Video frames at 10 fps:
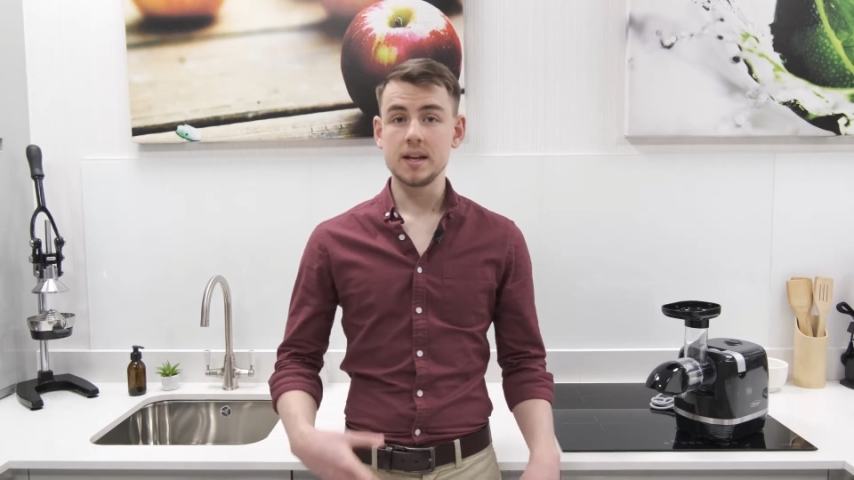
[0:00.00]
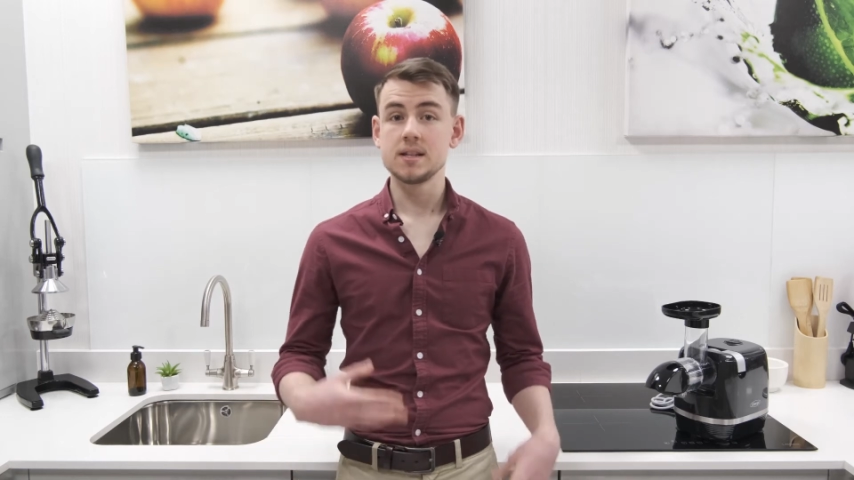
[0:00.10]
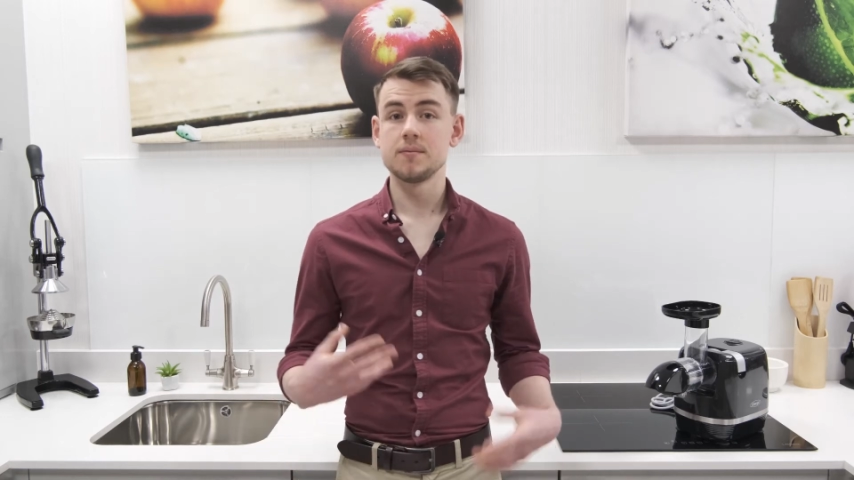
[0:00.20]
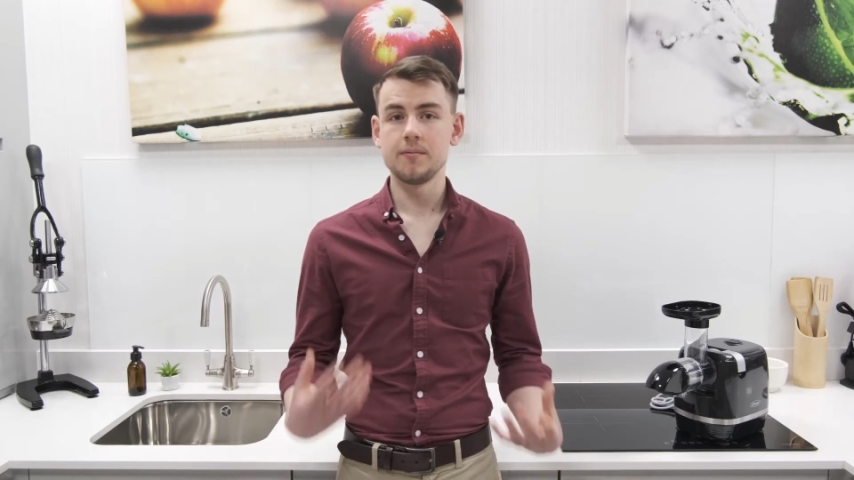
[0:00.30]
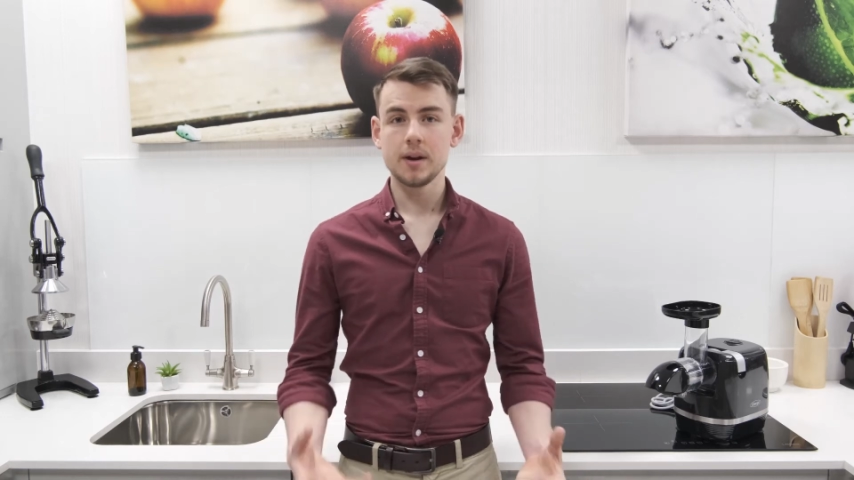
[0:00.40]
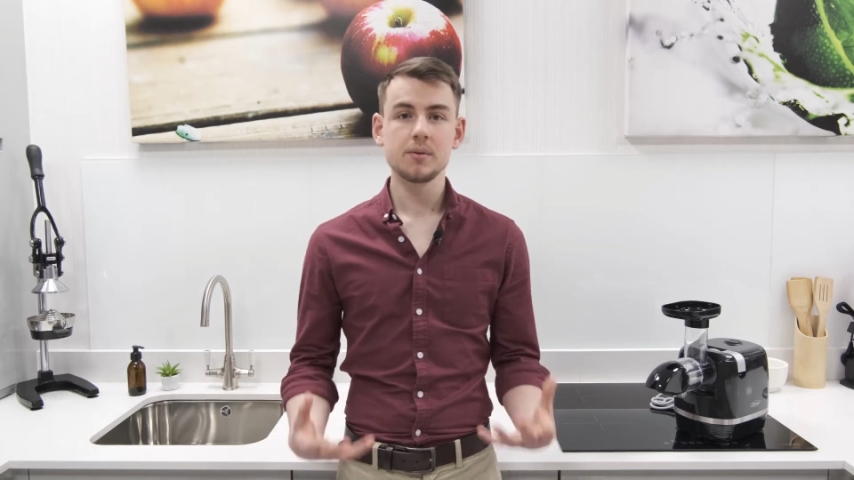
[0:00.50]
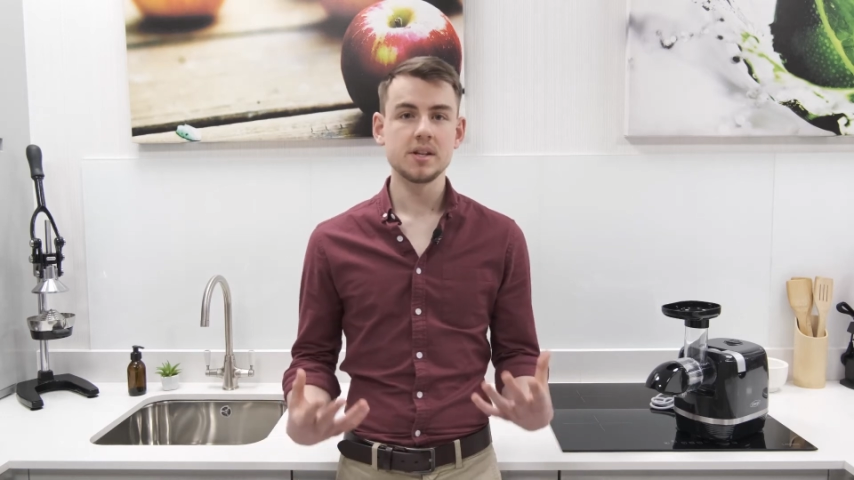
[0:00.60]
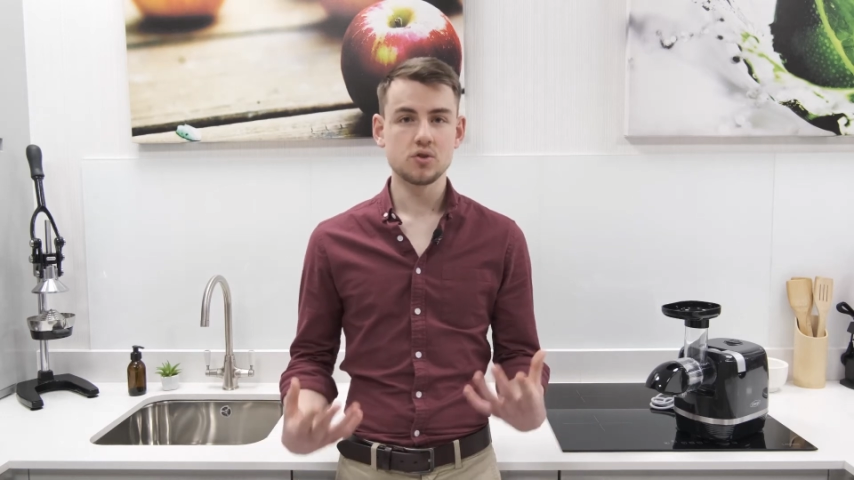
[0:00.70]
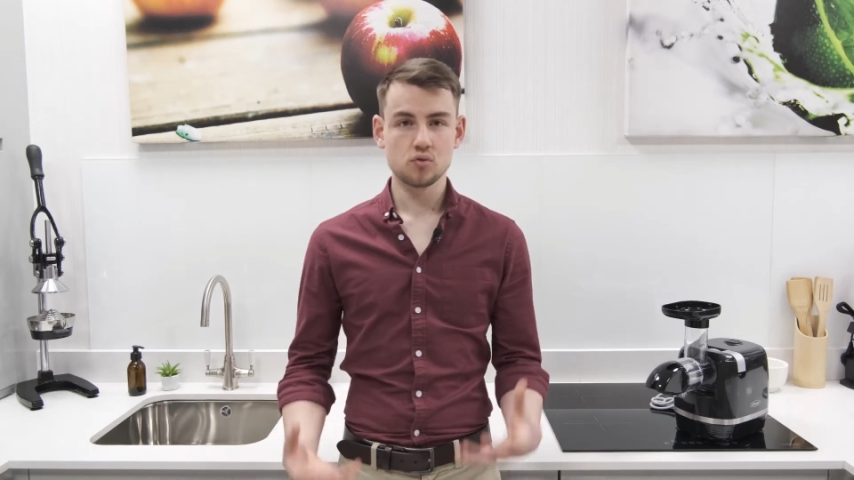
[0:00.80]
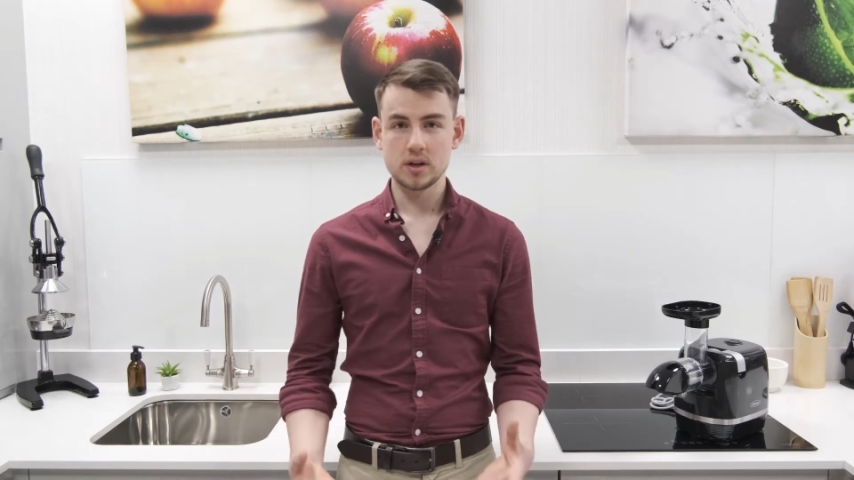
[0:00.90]
it's very
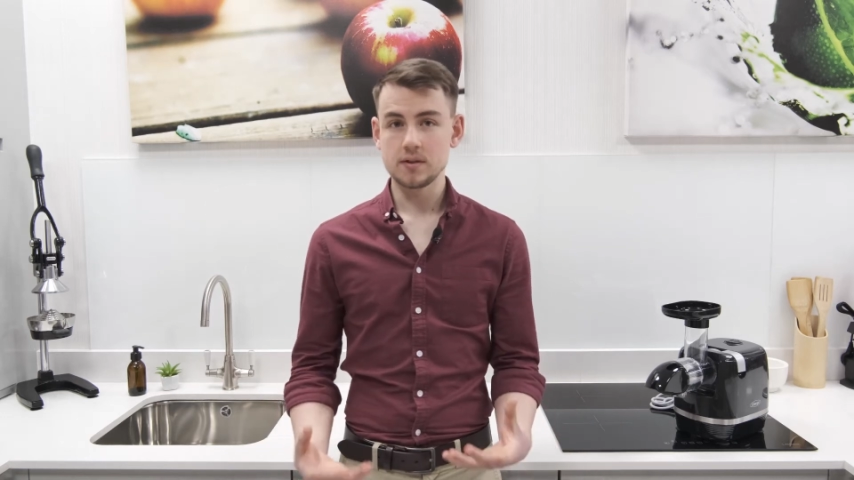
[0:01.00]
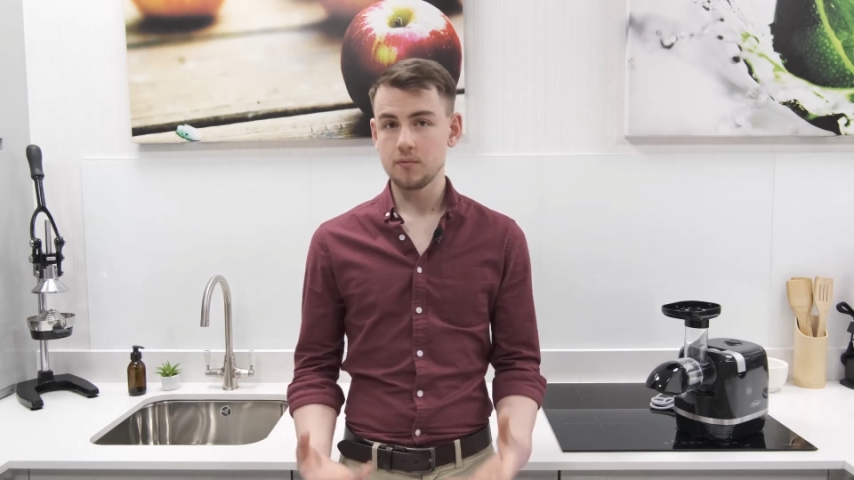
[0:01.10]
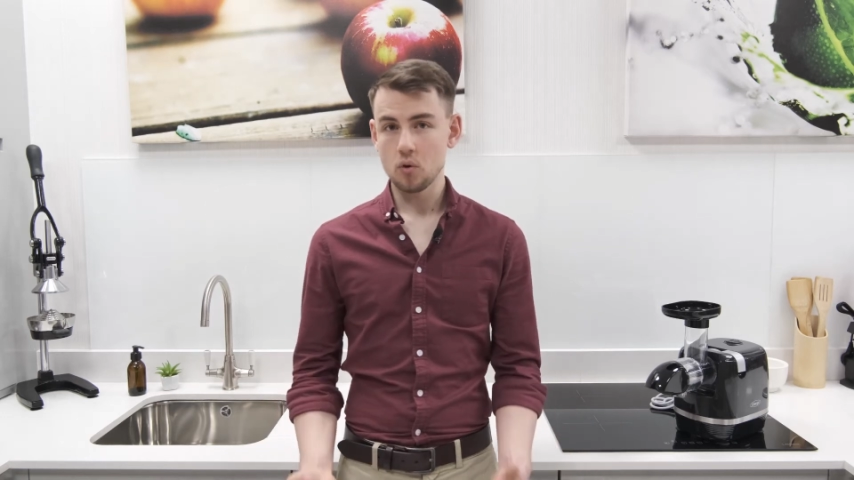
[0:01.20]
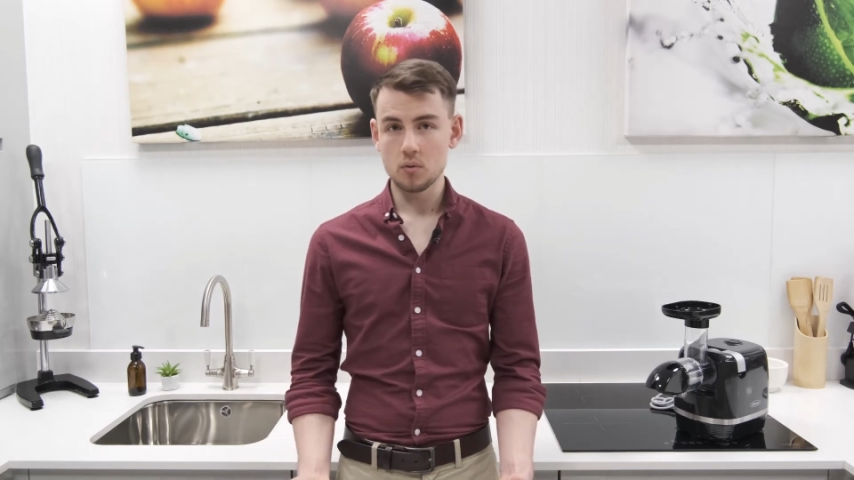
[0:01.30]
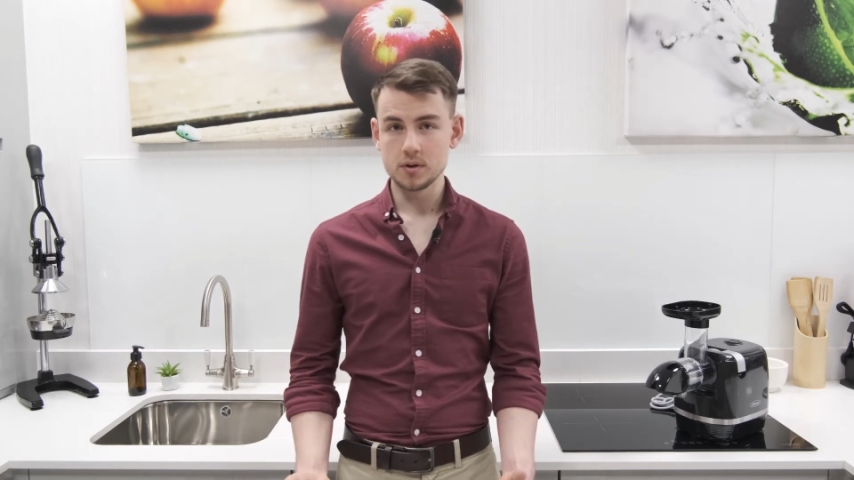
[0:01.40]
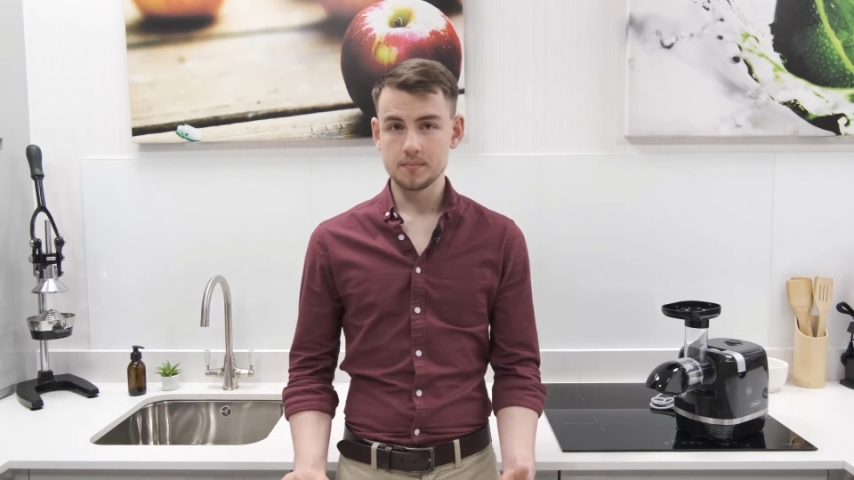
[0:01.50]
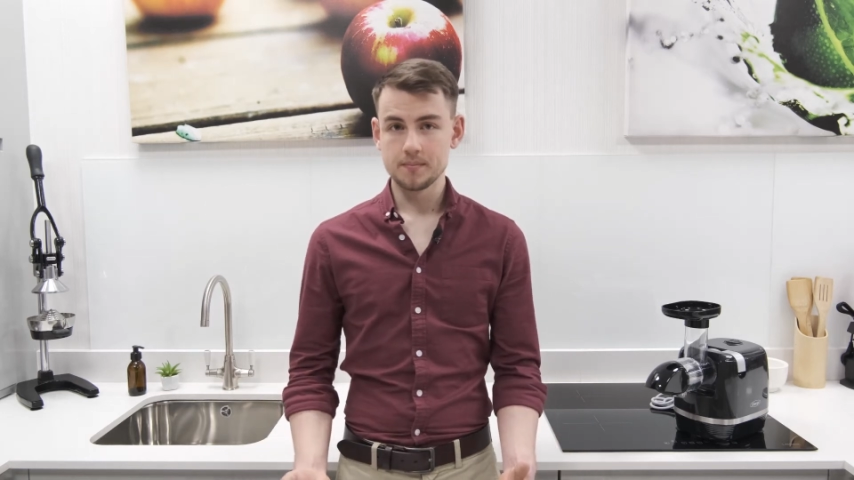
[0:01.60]
straightforward.